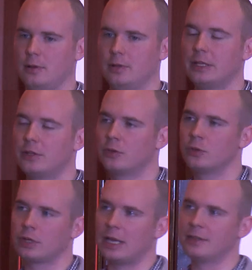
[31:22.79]
They do
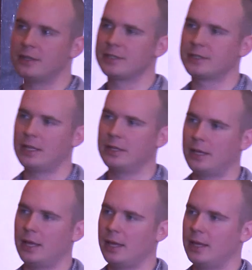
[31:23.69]
not understand
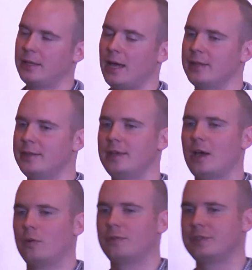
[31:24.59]
the idea
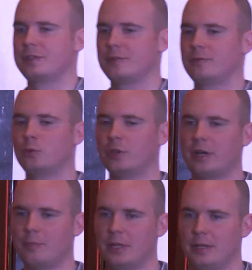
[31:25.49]
of this
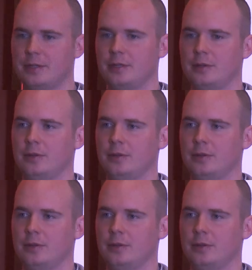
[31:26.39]
vulnerability.